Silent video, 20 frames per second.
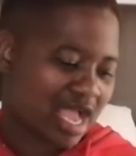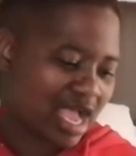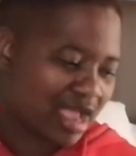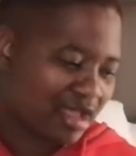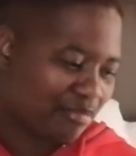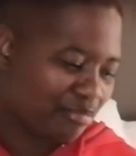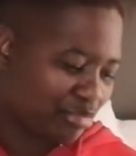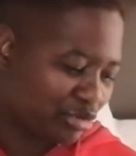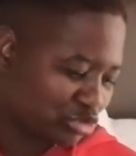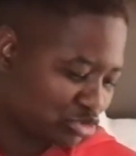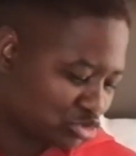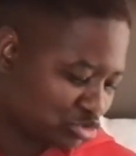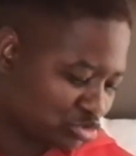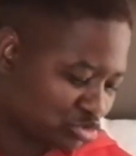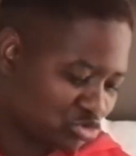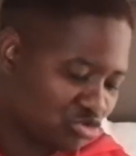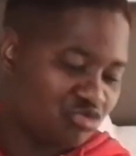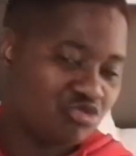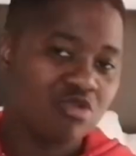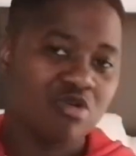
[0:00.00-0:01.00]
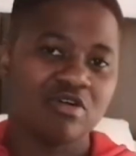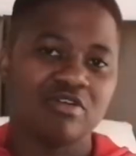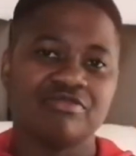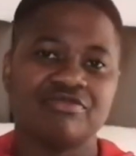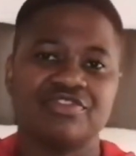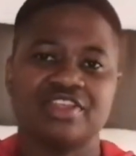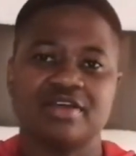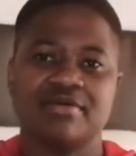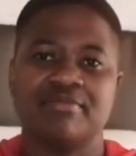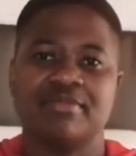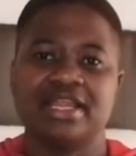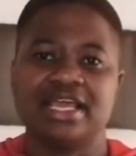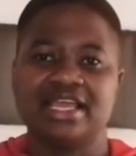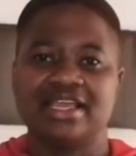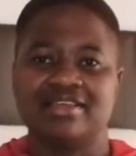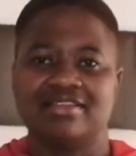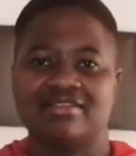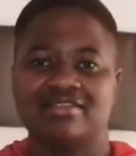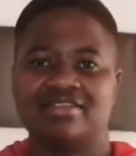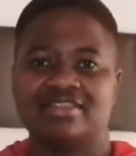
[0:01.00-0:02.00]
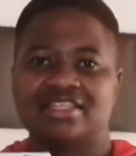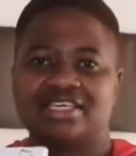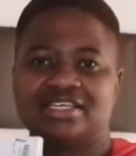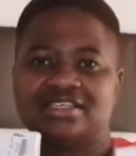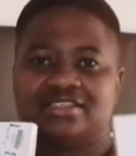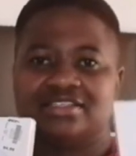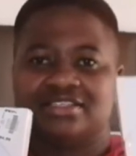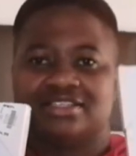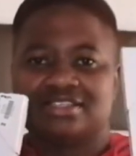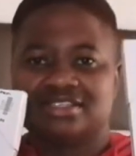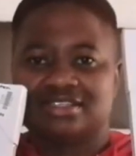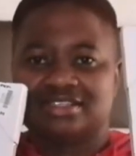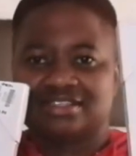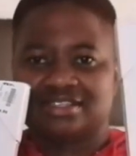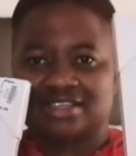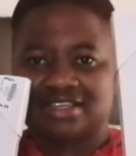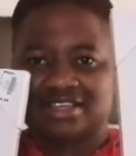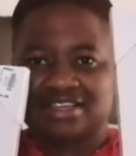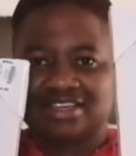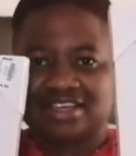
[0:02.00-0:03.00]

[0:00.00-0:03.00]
I bought 2 of them like this.